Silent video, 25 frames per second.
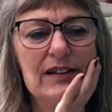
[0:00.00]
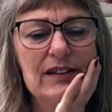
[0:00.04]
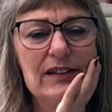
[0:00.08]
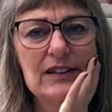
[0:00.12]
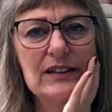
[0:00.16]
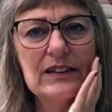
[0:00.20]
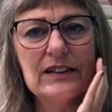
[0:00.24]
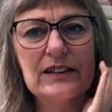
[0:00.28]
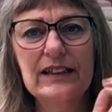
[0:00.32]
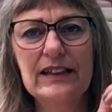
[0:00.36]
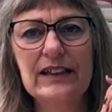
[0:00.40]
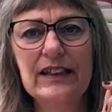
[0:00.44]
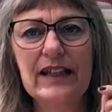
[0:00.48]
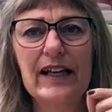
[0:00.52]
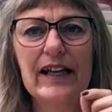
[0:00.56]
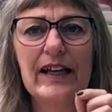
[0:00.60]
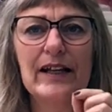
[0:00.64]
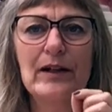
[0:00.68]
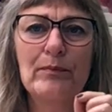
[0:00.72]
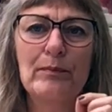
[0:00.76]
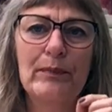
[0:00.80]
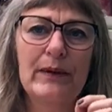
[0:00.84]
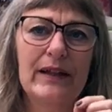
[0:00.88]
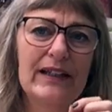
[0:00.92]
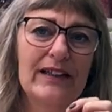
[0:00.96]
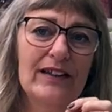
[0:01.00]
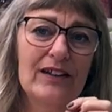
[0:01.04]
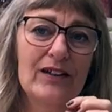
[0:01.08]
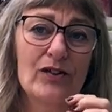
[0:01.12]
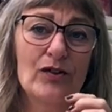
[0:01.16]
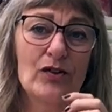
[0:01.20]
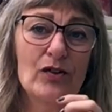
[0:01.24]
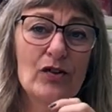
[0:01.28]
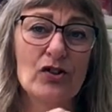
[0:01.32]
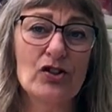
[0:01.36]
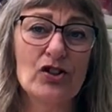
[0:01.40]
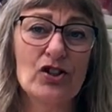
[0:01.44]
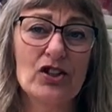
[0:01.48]
She had been
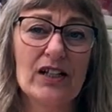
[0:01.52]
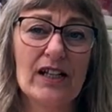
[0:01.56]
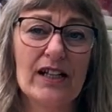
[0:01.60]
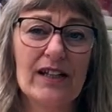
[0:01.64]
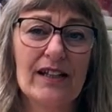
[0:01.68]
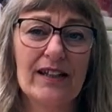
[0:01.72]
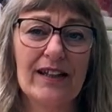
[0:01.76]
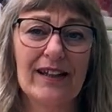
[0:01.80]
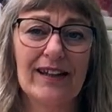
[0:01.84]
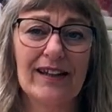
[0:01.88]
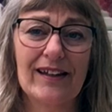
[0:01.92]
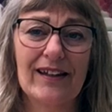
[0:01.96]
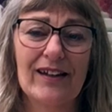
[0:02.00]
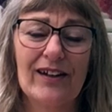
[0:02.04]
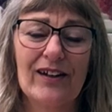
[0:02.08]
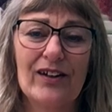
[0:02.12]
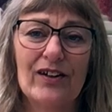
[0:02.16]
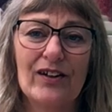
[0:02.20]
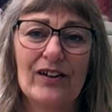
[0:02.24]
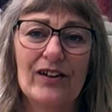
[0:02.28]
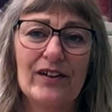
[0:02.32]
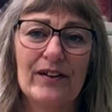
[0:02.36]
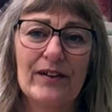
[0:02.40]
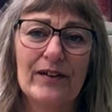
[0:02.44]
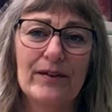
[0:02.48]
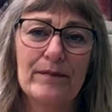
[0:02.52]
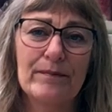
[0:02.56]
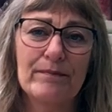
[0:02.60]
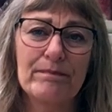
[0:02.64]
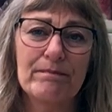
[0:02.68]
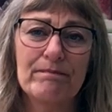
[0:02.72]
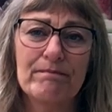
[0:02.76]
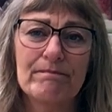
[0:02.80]
crocheting a